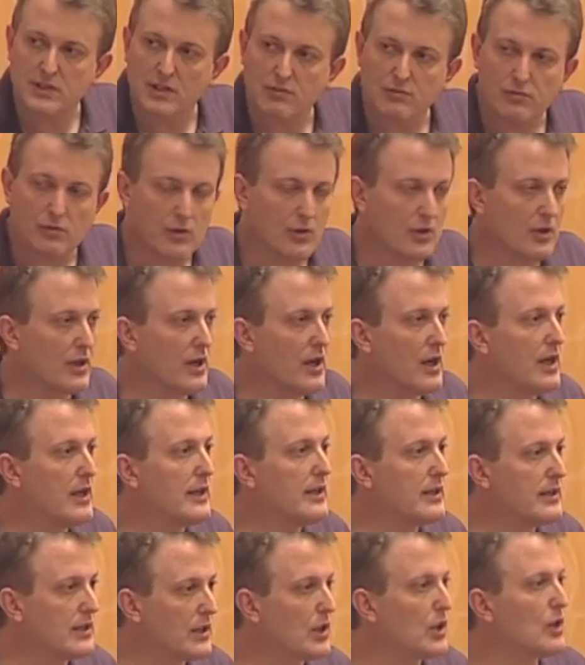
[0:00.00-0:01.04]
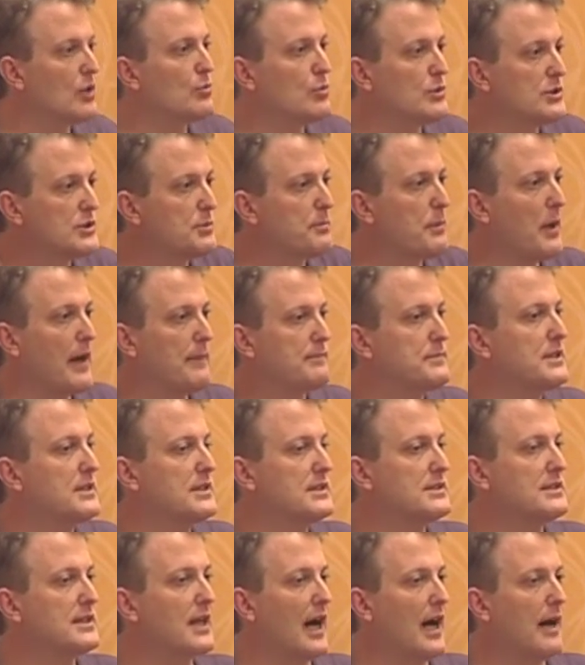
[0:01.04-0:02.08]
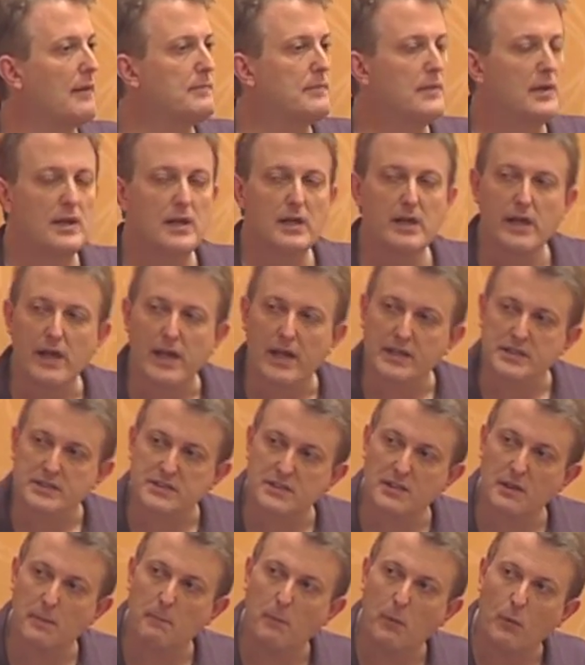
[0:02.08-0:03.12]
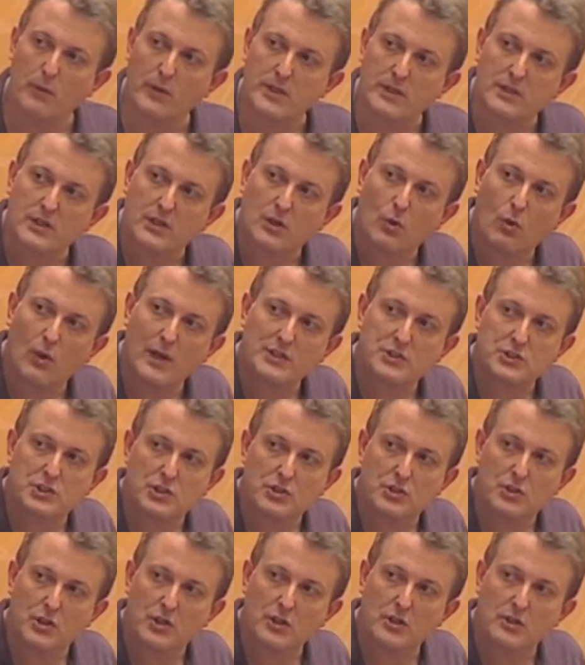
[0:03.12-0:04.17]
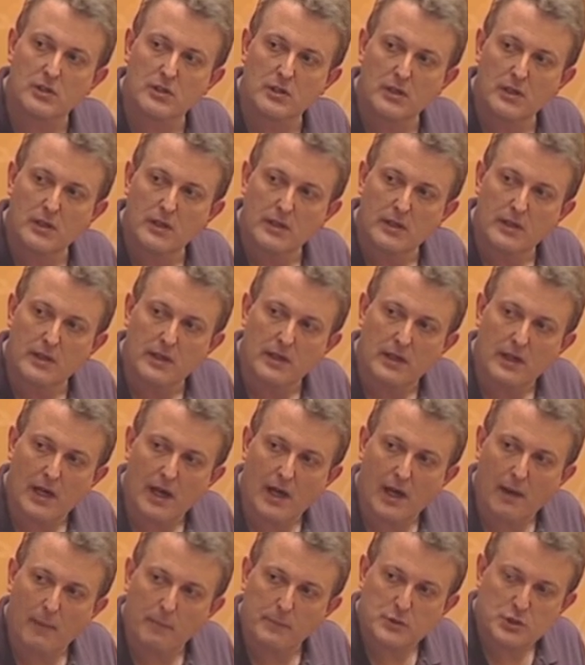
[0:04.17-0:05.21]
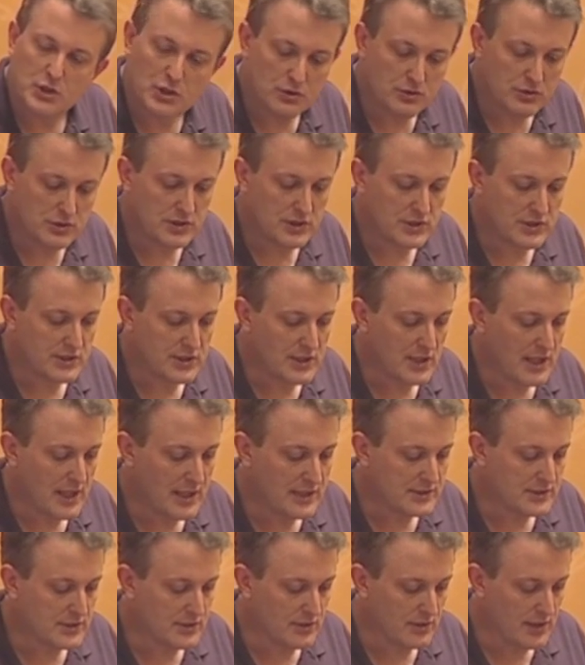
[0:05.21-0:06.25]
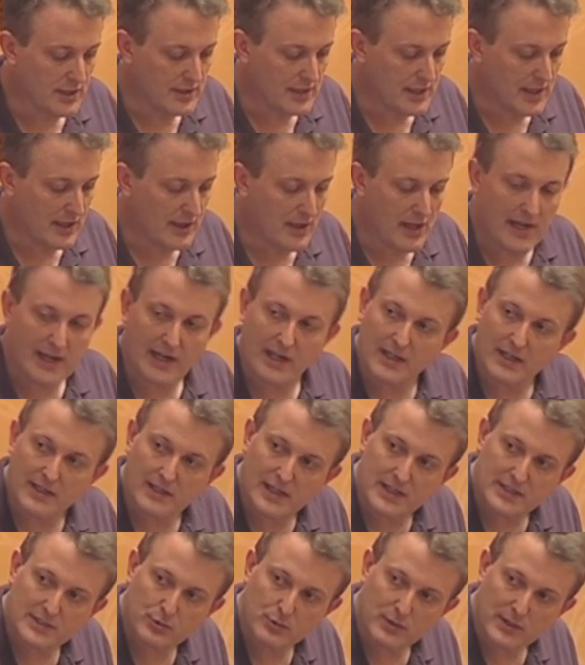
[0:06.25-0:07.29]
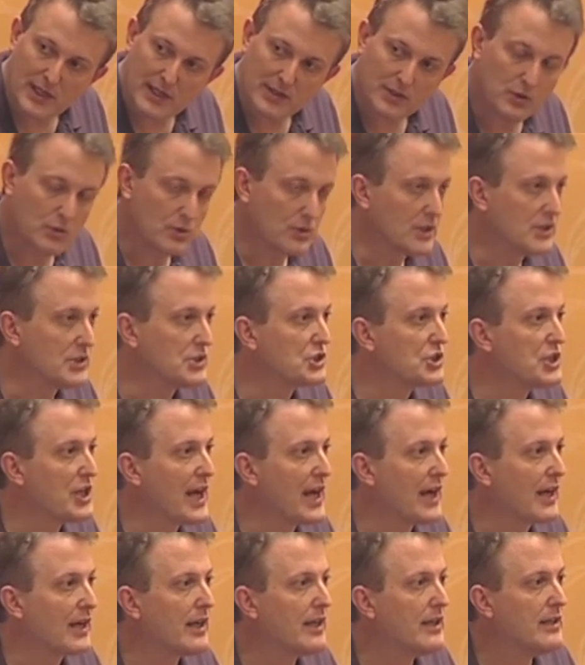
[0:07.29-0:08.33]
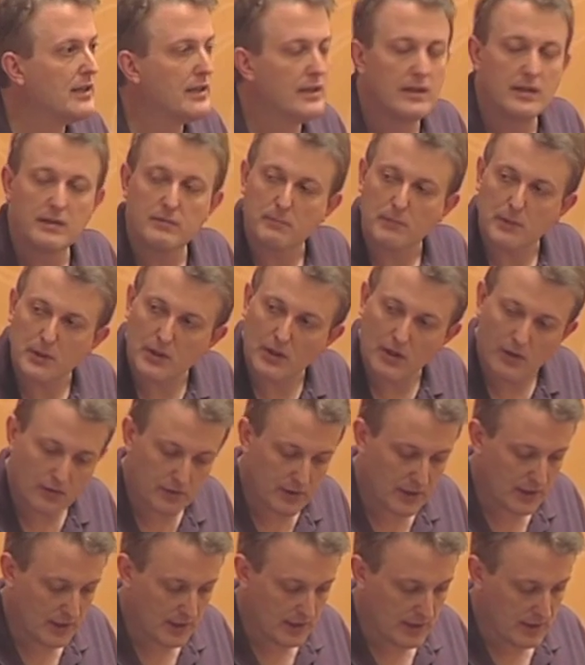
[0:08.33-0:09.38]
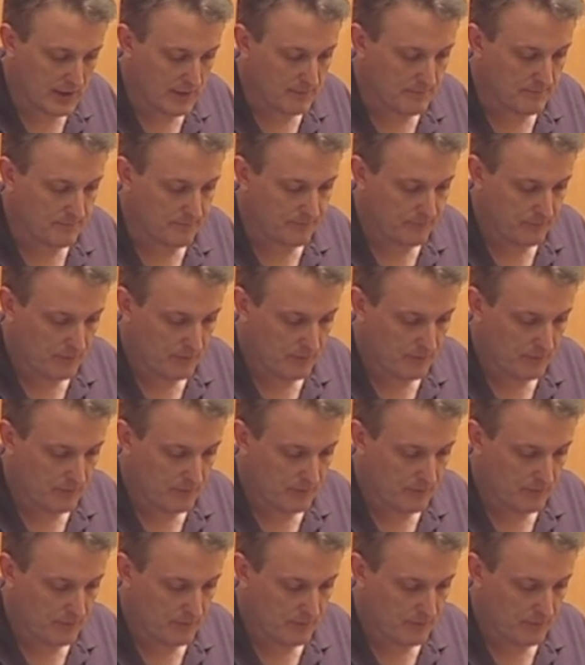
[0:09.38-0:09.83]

get voted on and the good ones pop to the top. And at some point, the questioner uh, chooses an answer that they like, and that's what that green check below the um,